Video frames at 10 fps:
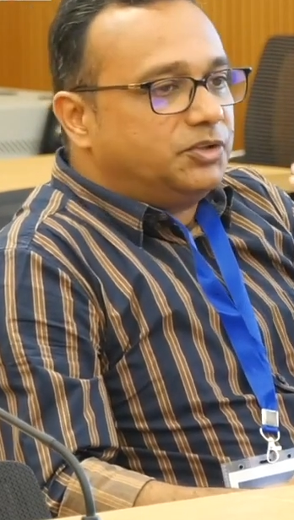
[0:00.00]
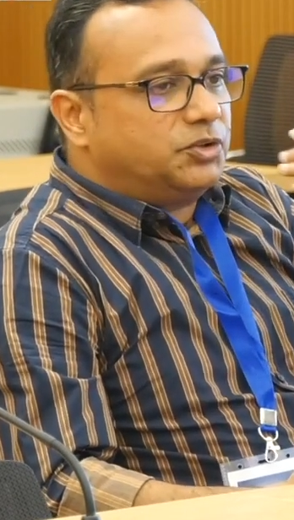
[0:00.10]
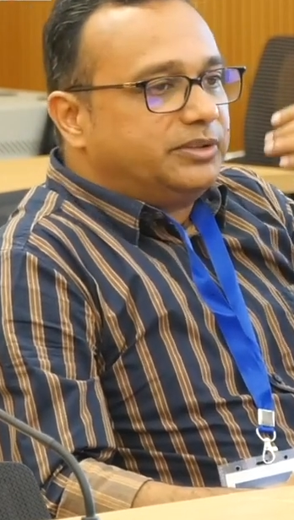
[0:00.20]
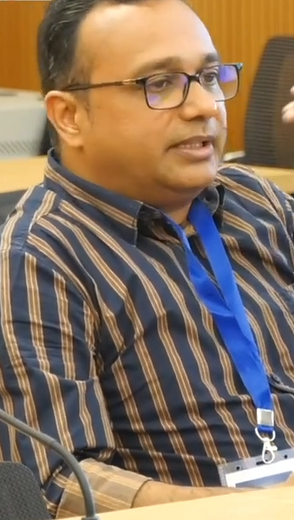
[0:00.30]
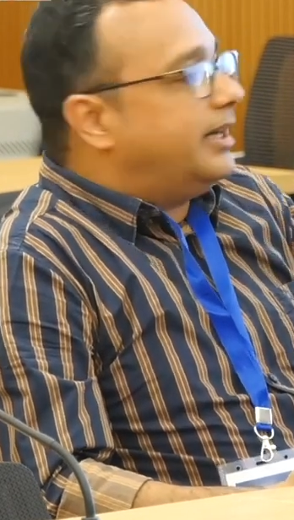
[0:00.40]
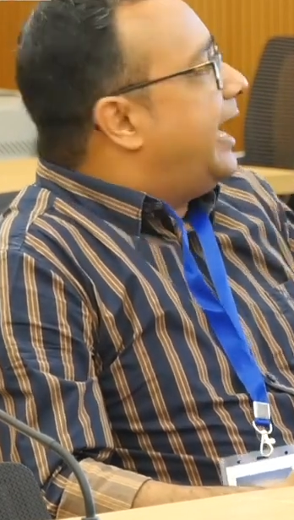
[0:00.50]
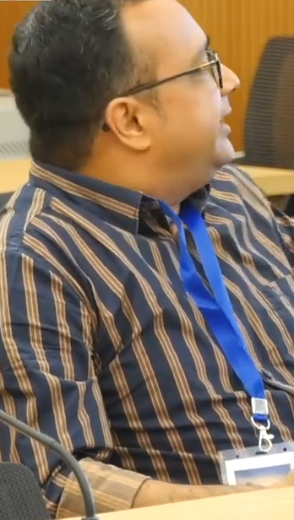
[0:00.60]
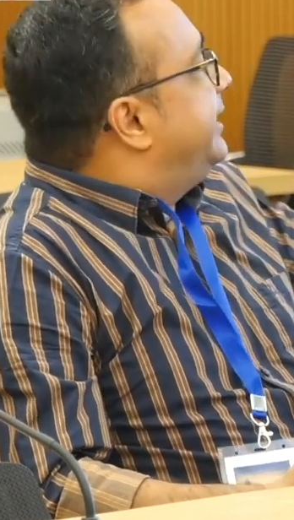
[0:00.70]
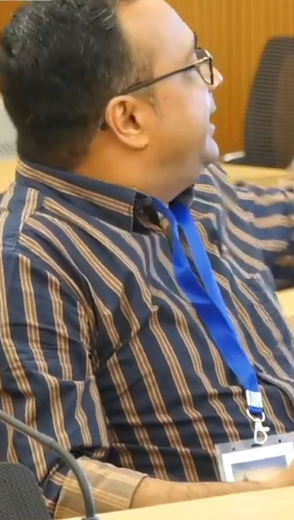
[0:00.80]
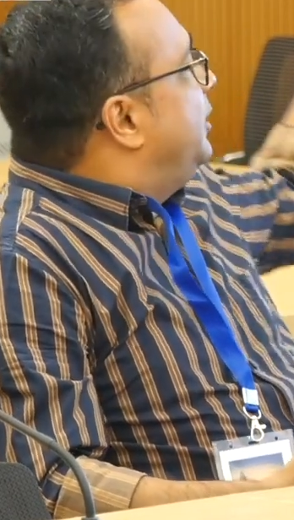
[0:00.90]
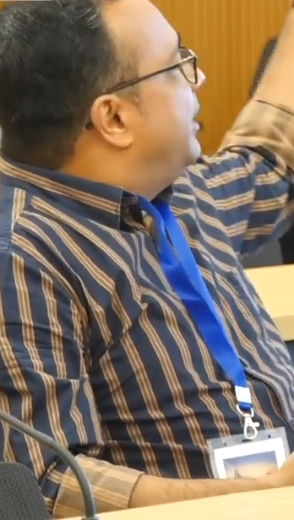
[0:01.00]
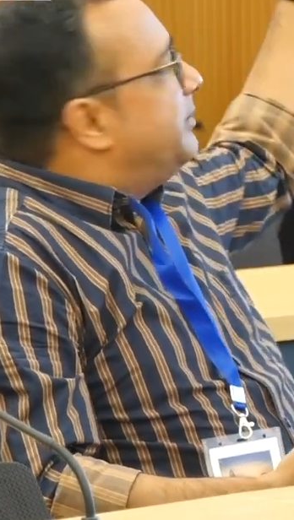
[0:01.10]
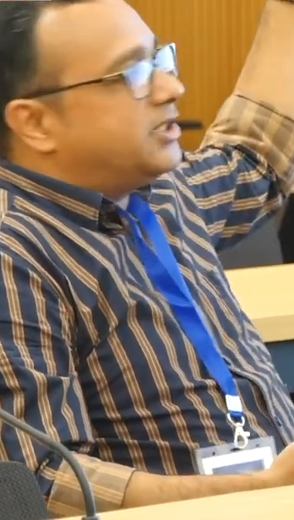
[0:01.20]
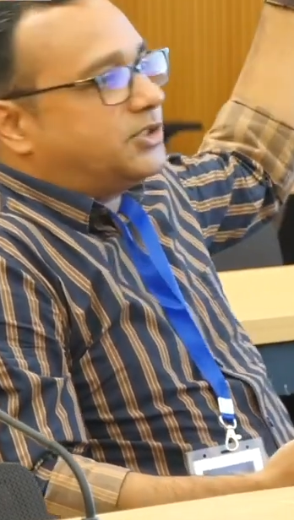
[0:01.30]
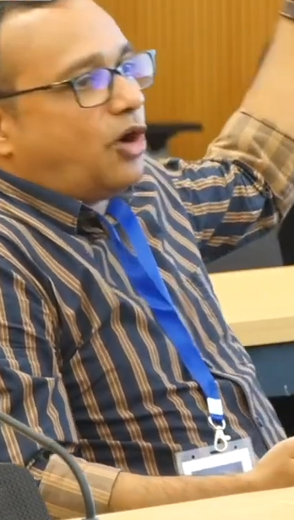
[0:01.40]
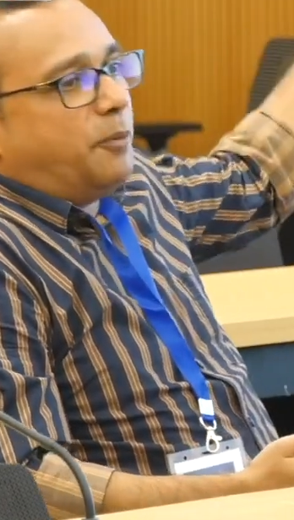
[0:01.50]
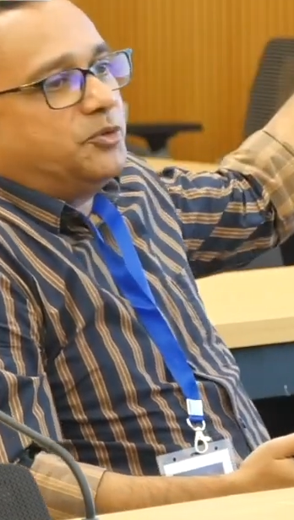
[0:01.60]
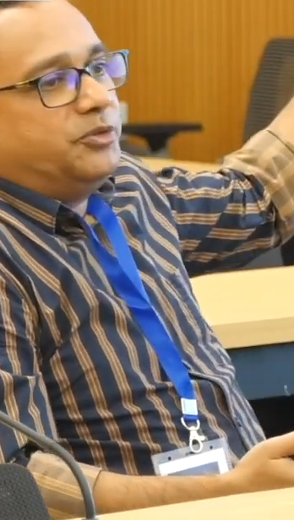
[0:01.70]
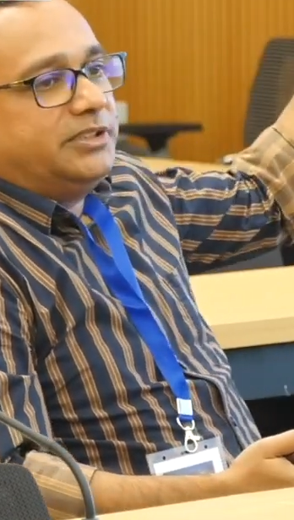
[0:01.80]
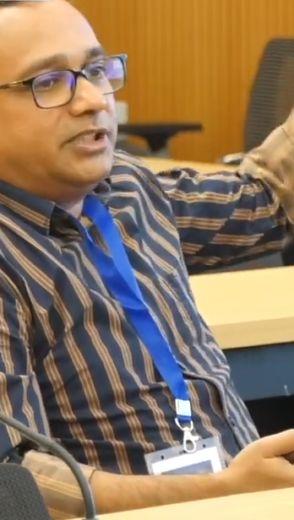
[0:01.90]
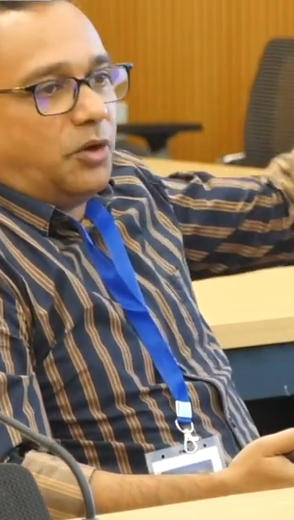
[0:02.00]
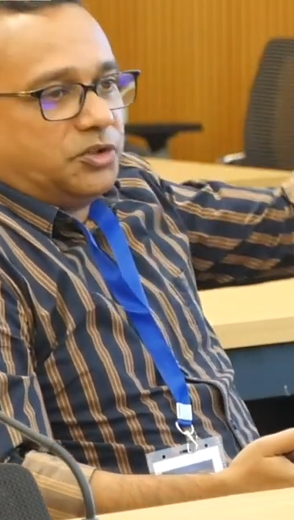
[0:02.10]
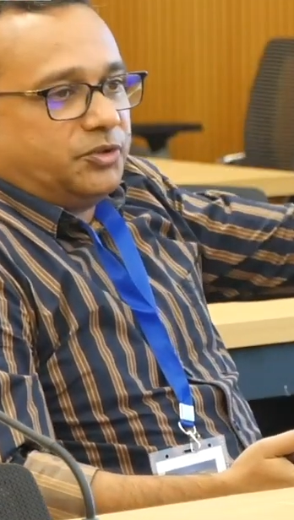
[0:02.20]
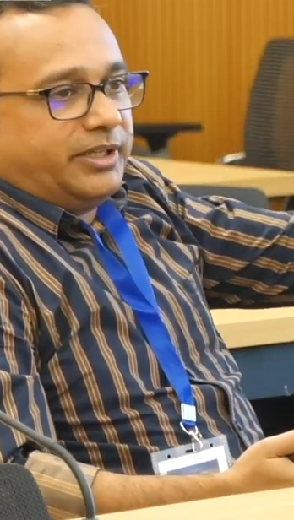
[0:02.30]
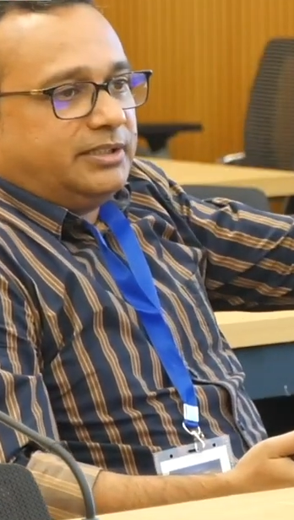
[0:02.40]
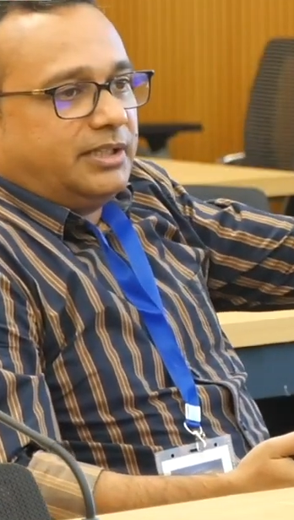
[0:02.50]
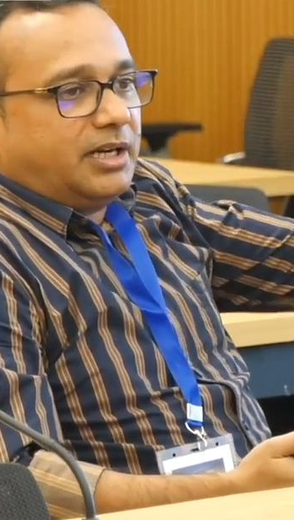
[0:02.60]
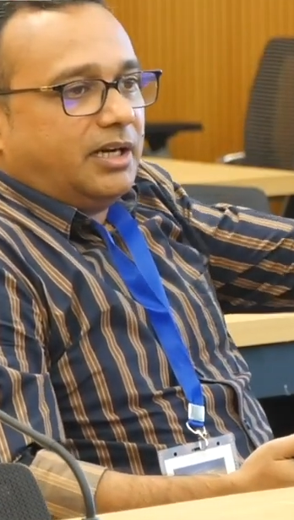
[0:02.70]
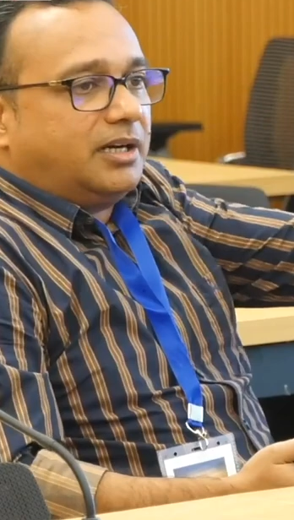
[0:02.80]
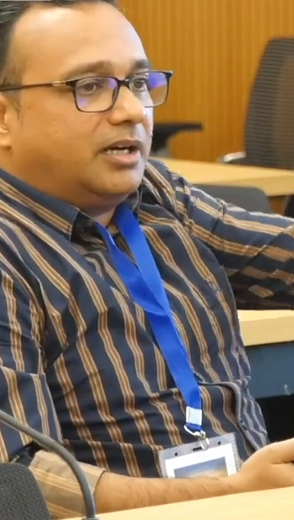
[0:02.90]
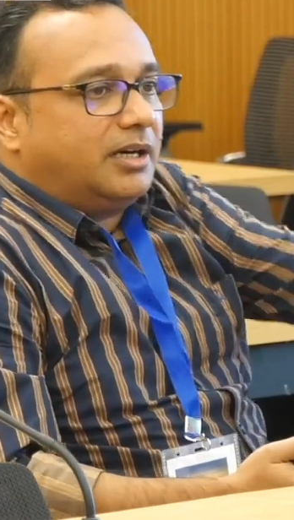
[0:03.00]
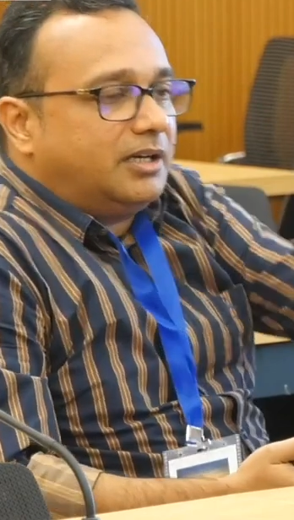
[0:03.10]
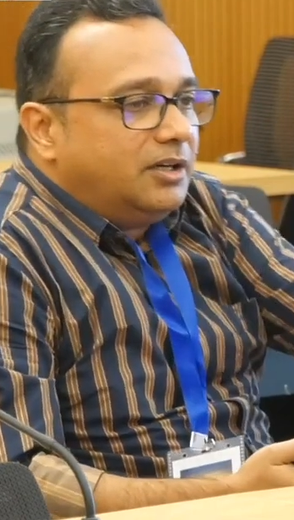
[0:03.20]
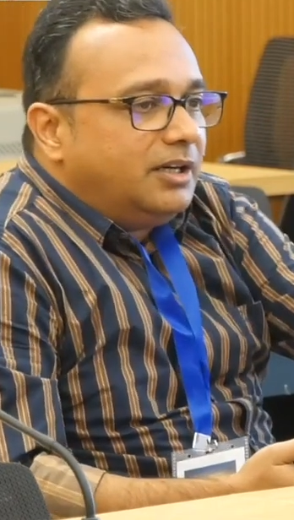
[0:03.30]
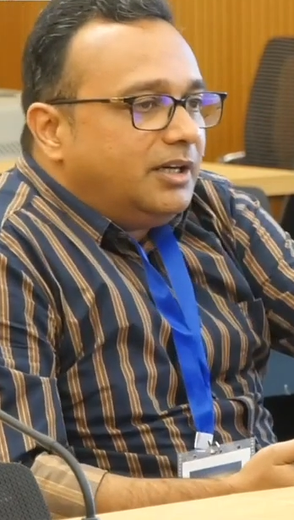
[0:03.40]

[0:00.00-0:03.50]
So and then we have the stops, which is a consonant like k, k, g.